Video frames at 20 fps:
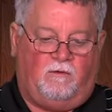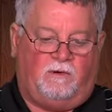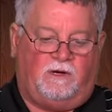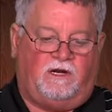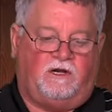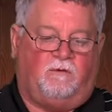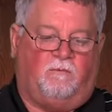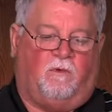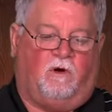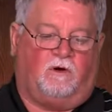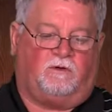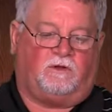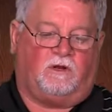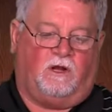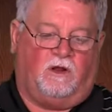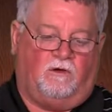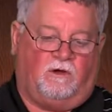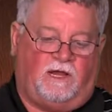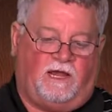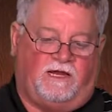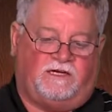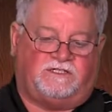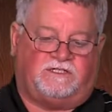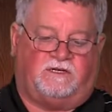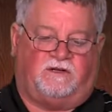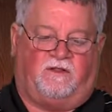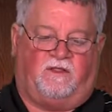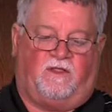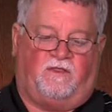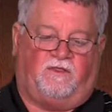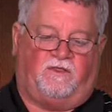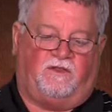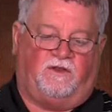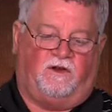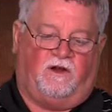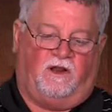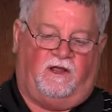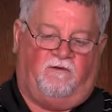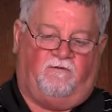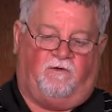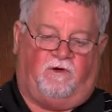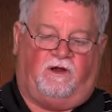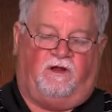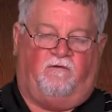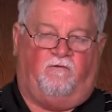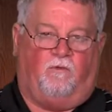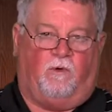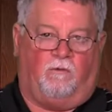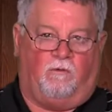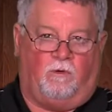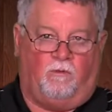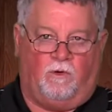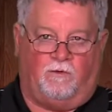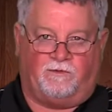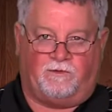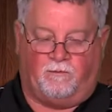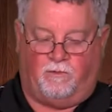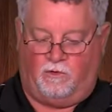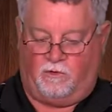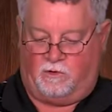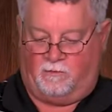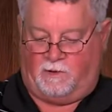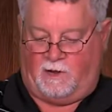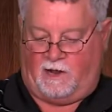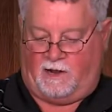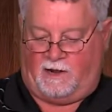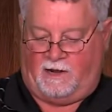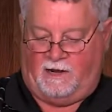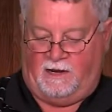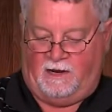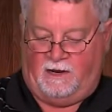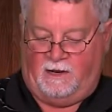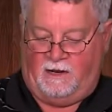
we need to mark the location and the delivery where we want the porta potty.